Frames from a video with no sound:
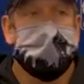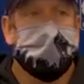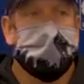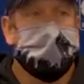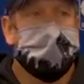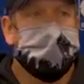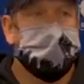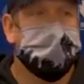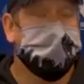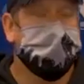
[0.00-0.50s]

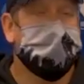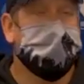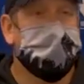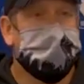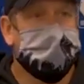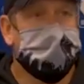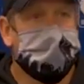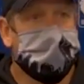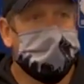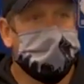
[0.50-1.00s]

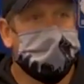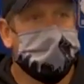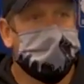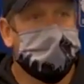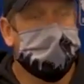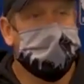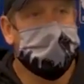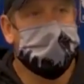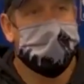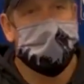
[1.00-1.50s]
Um,
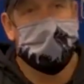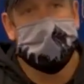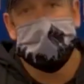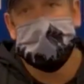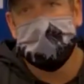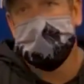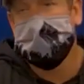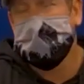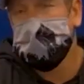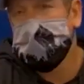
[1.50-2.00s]
I mean,
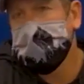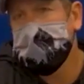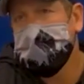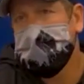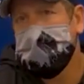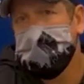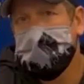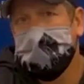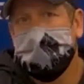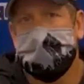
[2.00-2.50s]
listen,
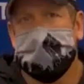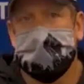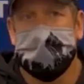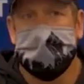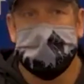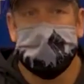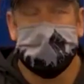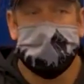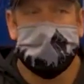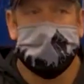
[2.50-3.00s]
it's gonna
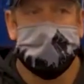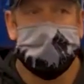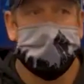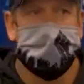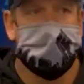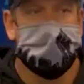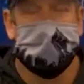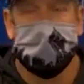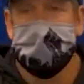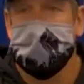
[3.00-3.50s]
it's gonna be
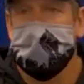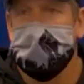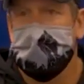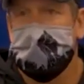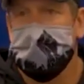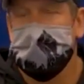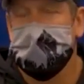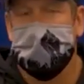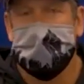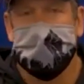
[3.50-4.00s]
a, it should
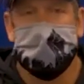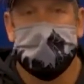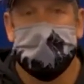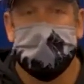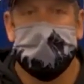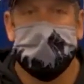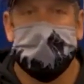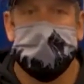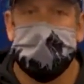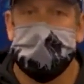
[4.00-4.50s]
be a great
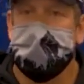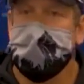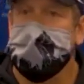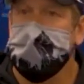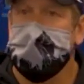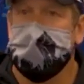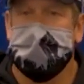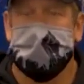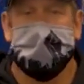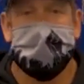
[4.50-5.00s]
series
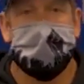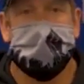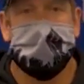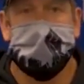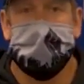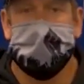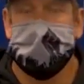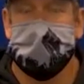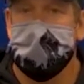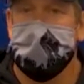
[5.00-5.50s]
because the
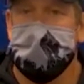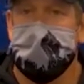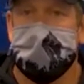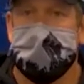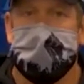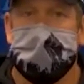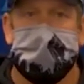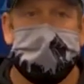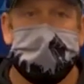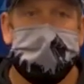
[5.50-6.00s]
teams are evenly
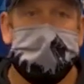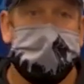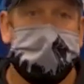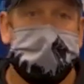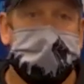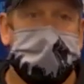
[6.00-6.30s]
matched.